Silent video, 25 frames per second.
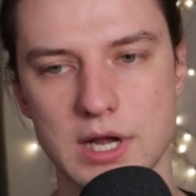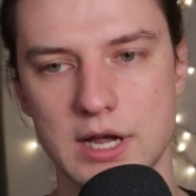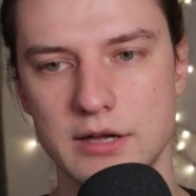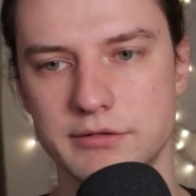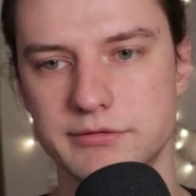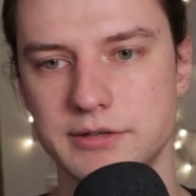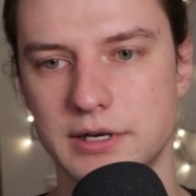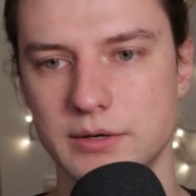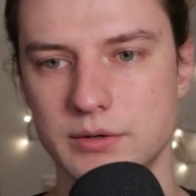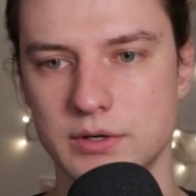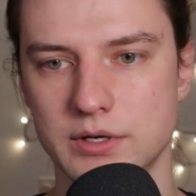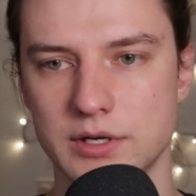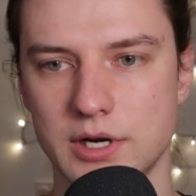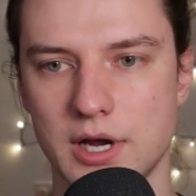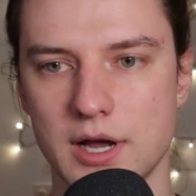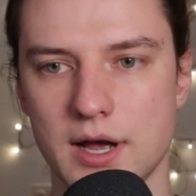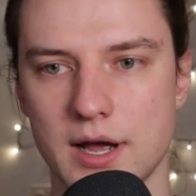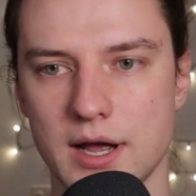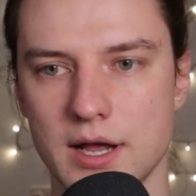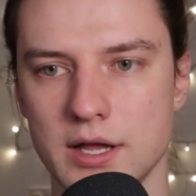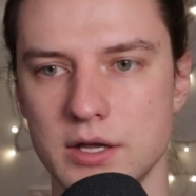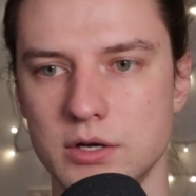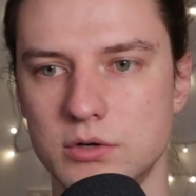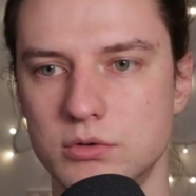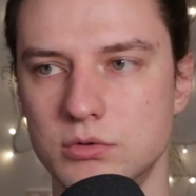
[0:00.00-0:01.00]
I found a
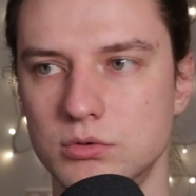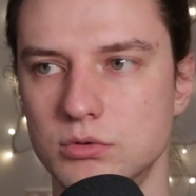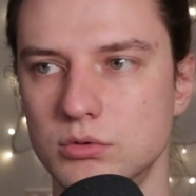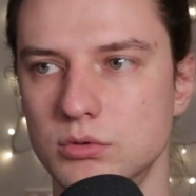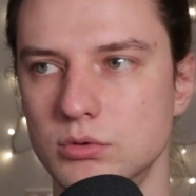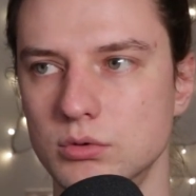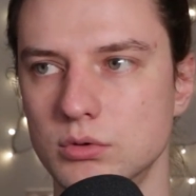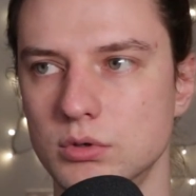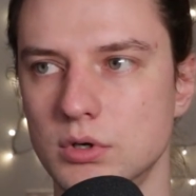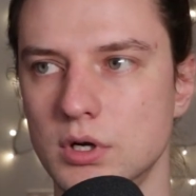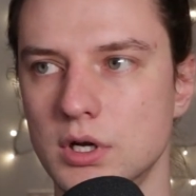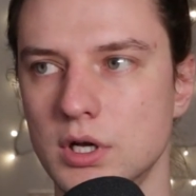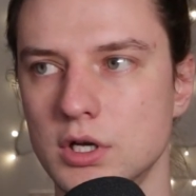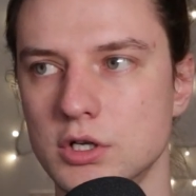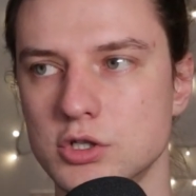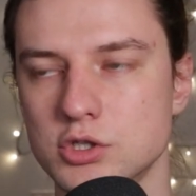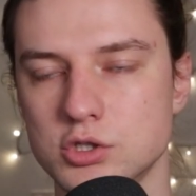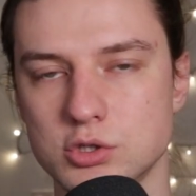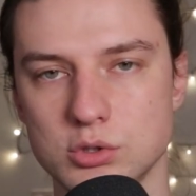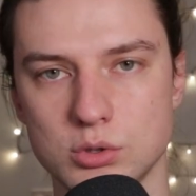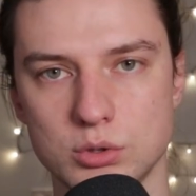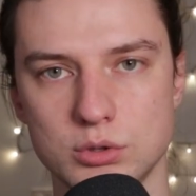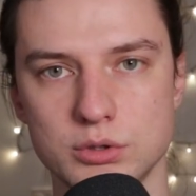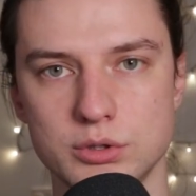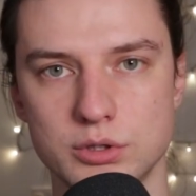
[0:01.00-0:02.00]
guy who
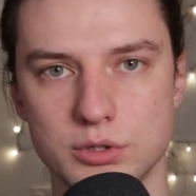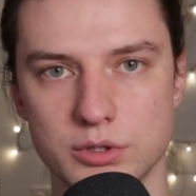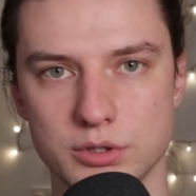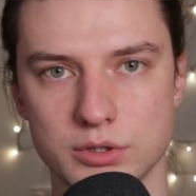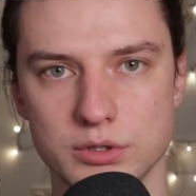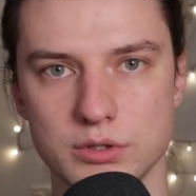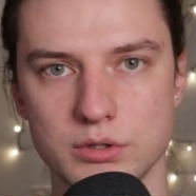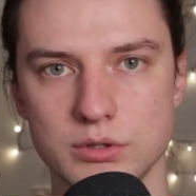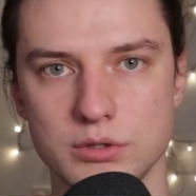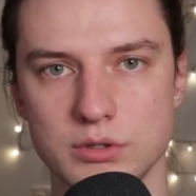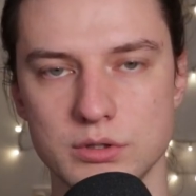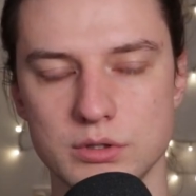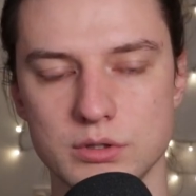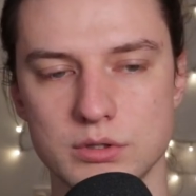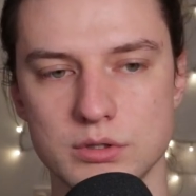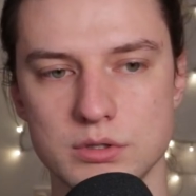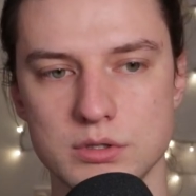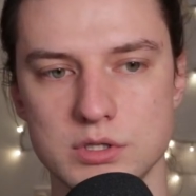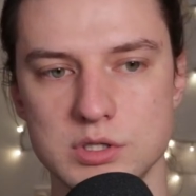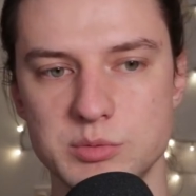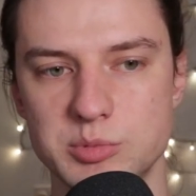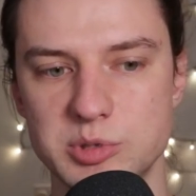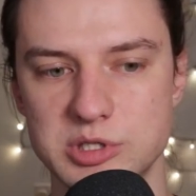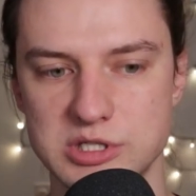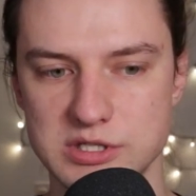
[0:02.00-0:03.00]
soldered
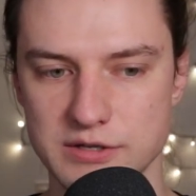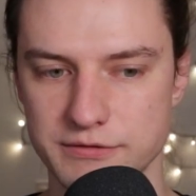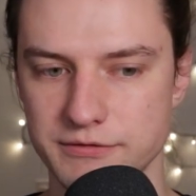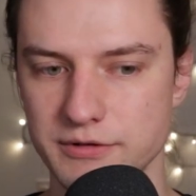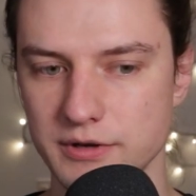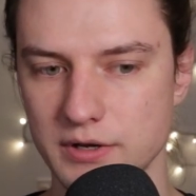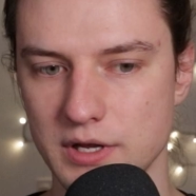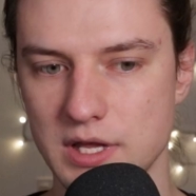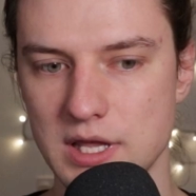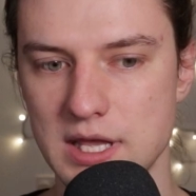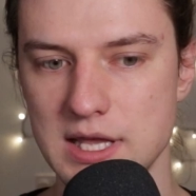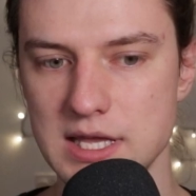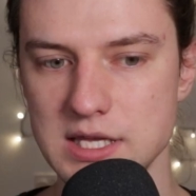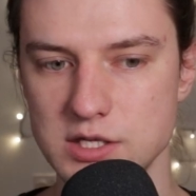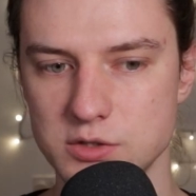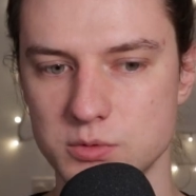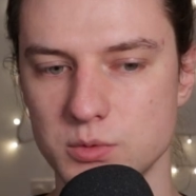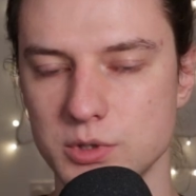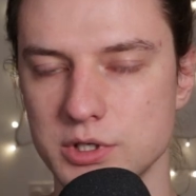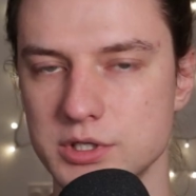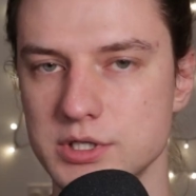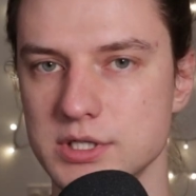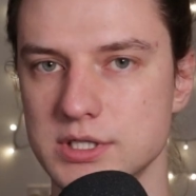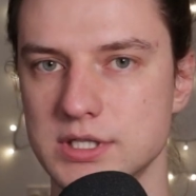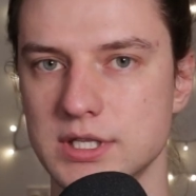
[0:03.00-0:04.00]
specific key
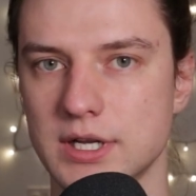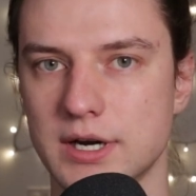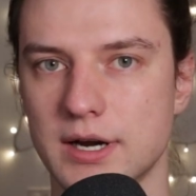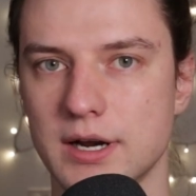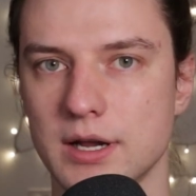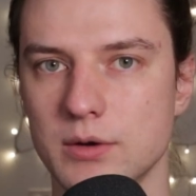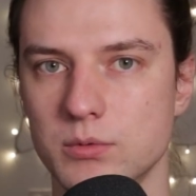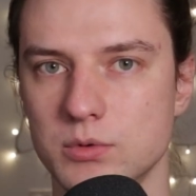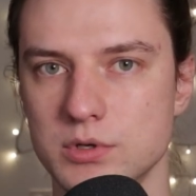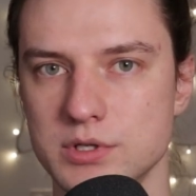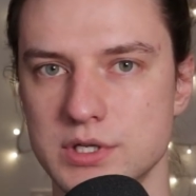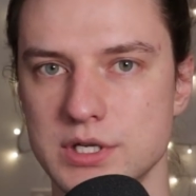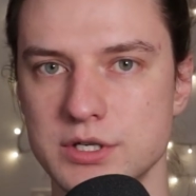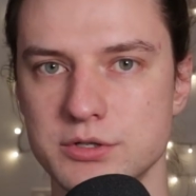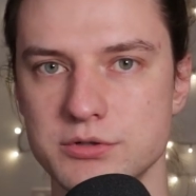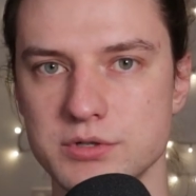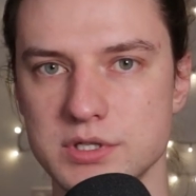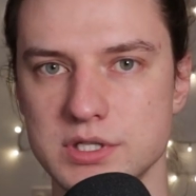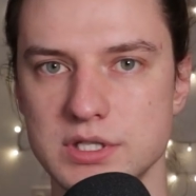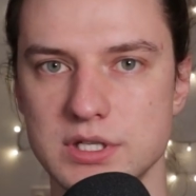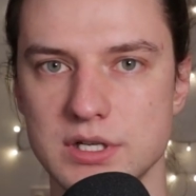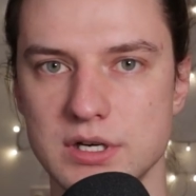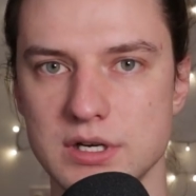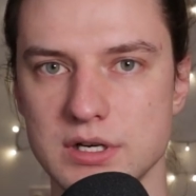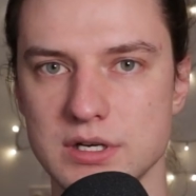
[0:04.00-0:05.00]
switches that I was
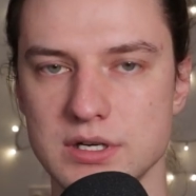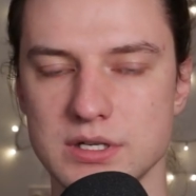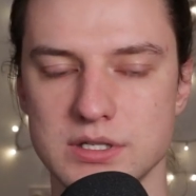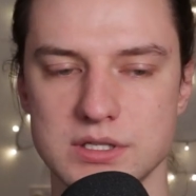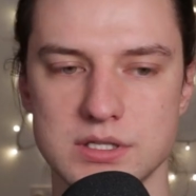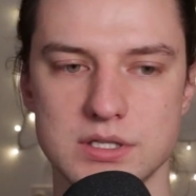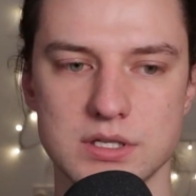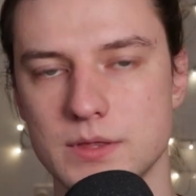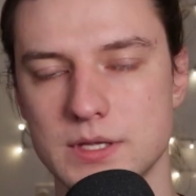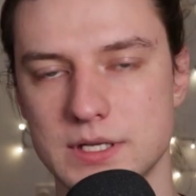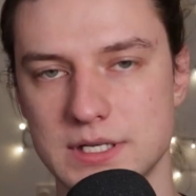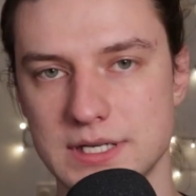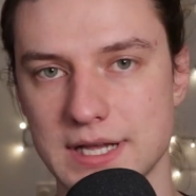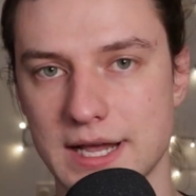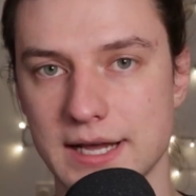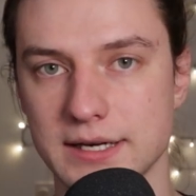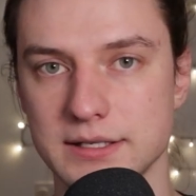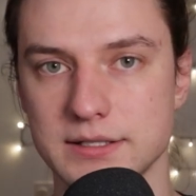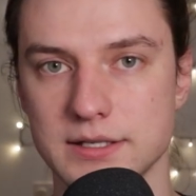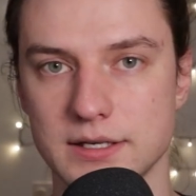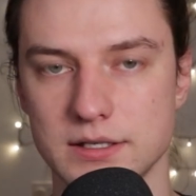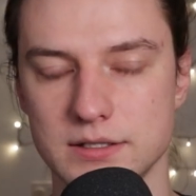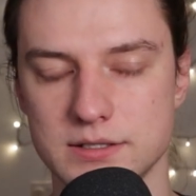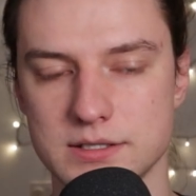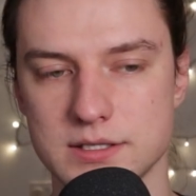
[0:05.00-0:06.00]
interested in. It's the
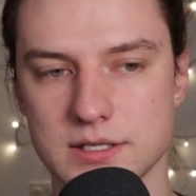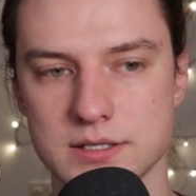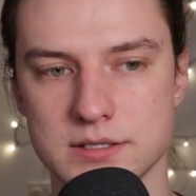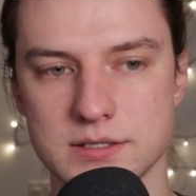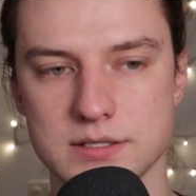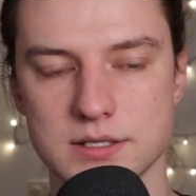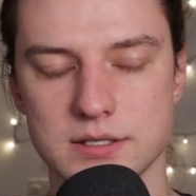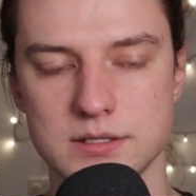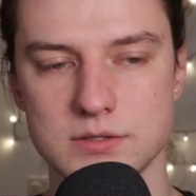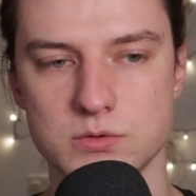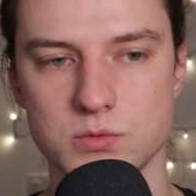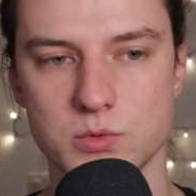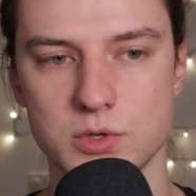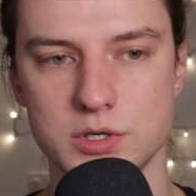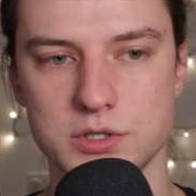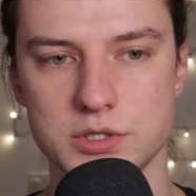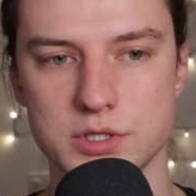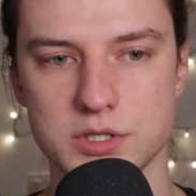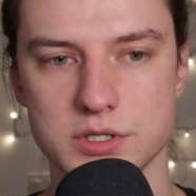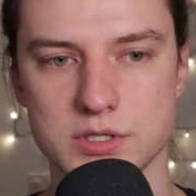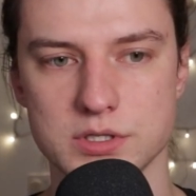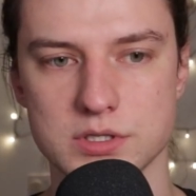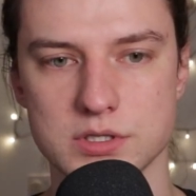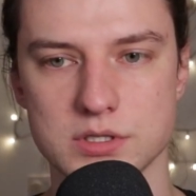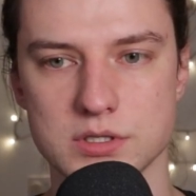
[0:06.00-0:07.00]
tactile sunset
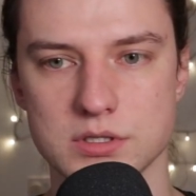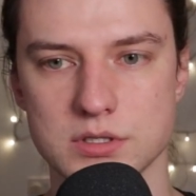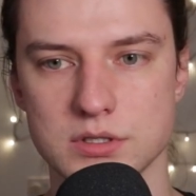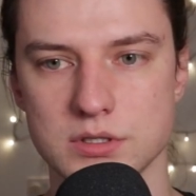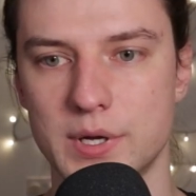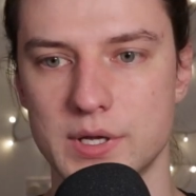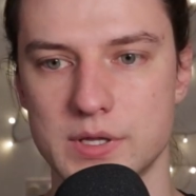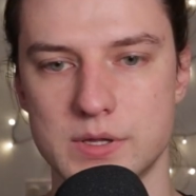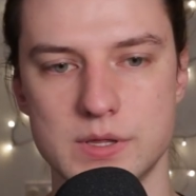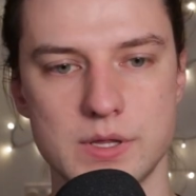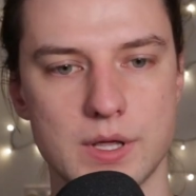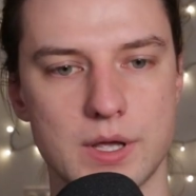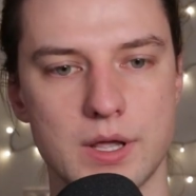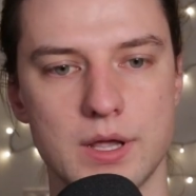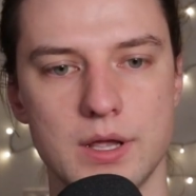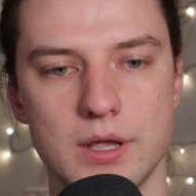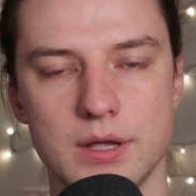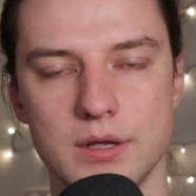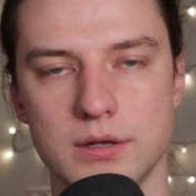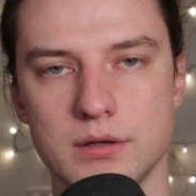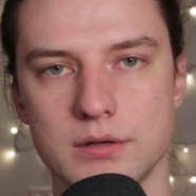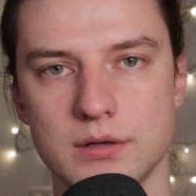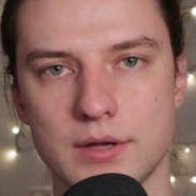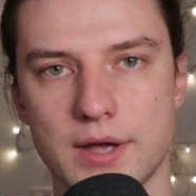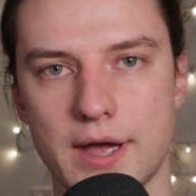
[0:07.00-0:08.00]
switches, but
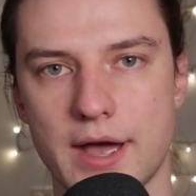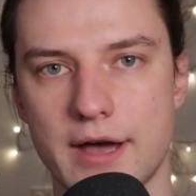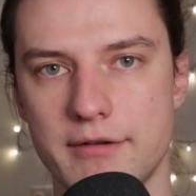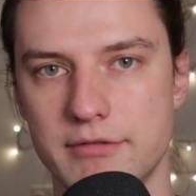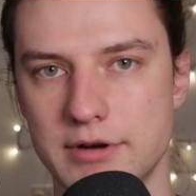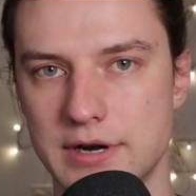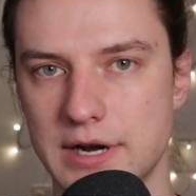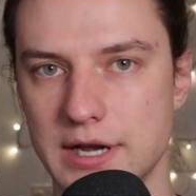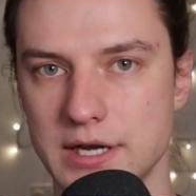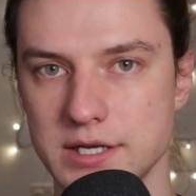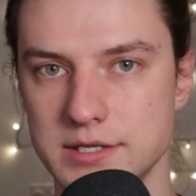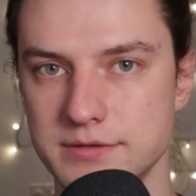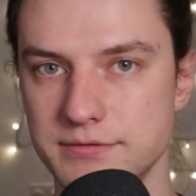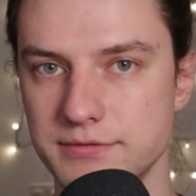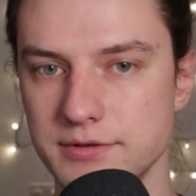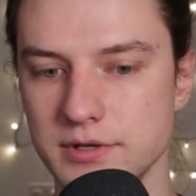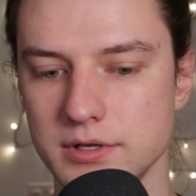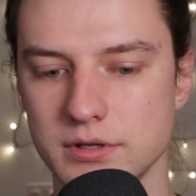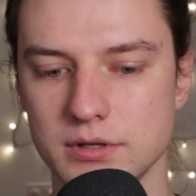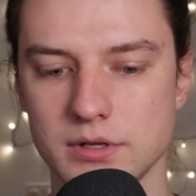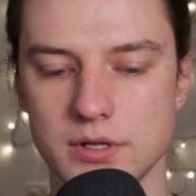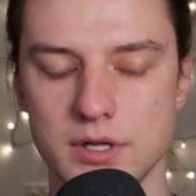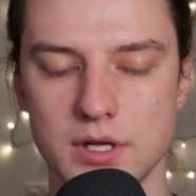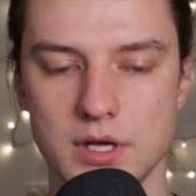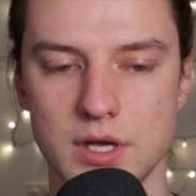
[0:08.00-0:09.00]
they have a nice
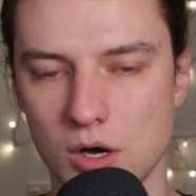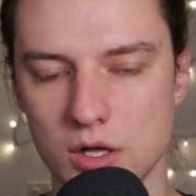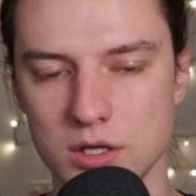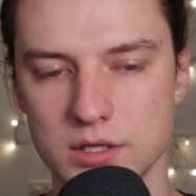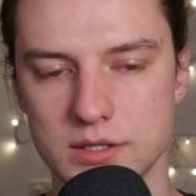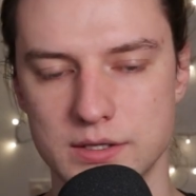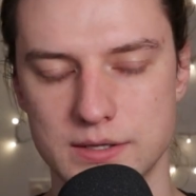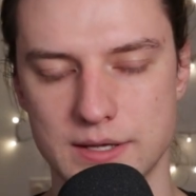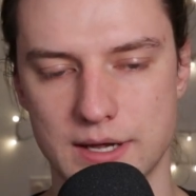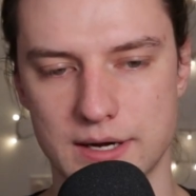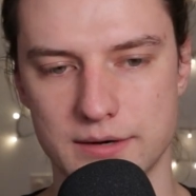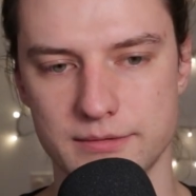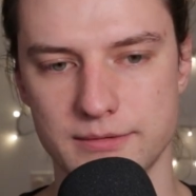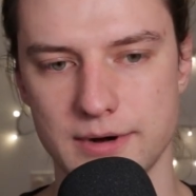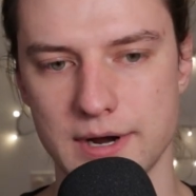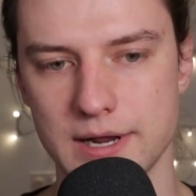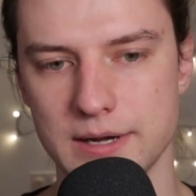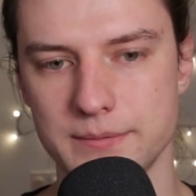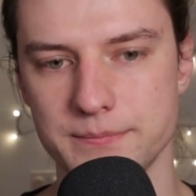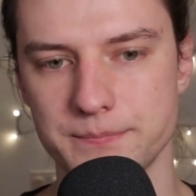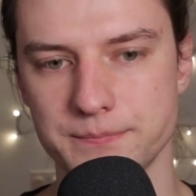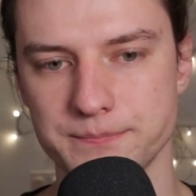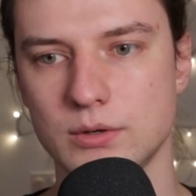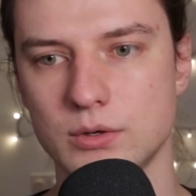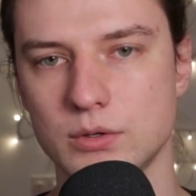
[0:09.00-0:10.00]
feel. All of that, right?